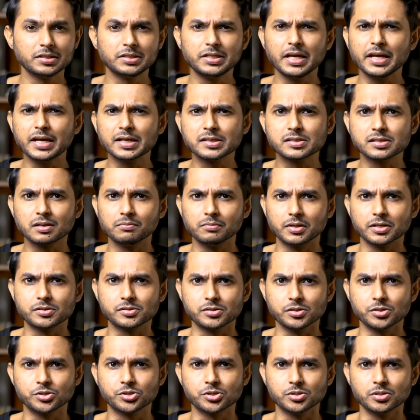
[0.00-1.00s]
taken some
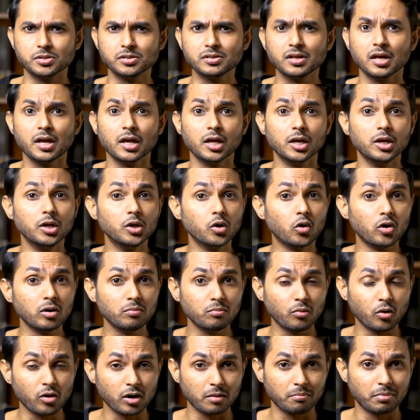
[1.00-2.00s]
decision,
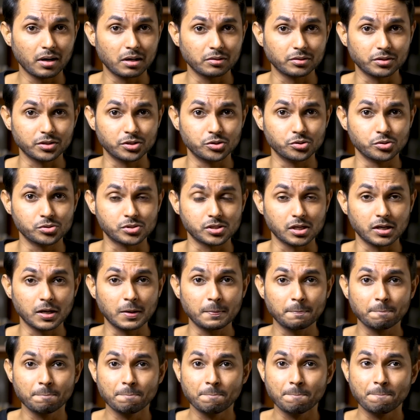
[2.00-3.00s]
known more about the
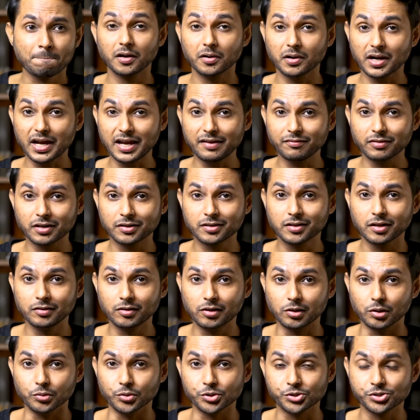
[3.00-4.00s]
user, arrived at
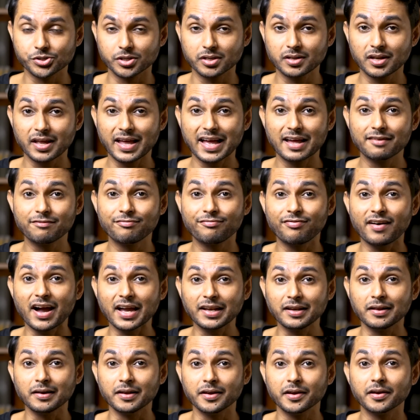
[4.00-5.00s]
conclusion and
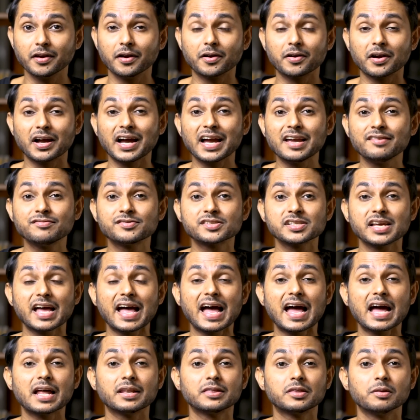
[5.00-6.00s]
finally arrived
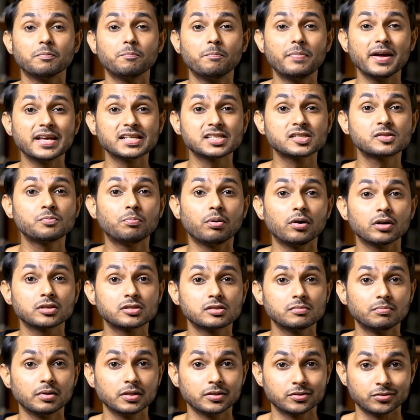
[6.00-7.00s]
at the best
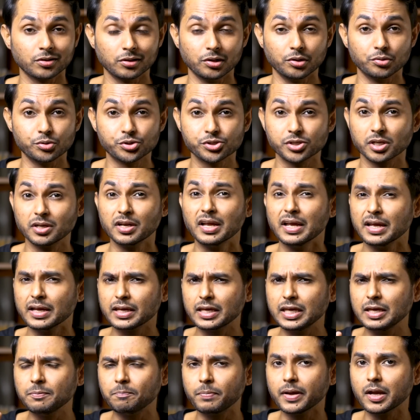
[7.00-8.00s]
possible solution
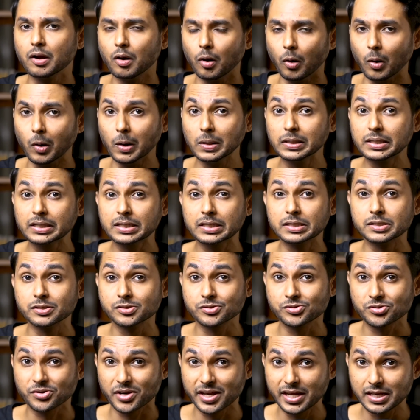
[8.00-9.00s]
keeping all the
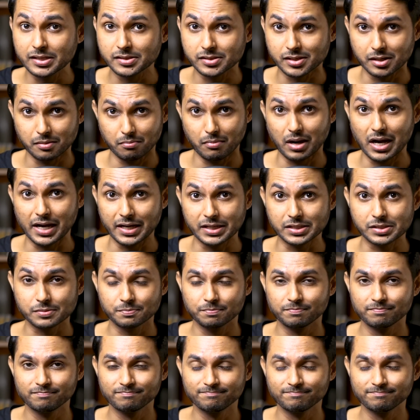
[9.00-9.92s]
constraints in mind.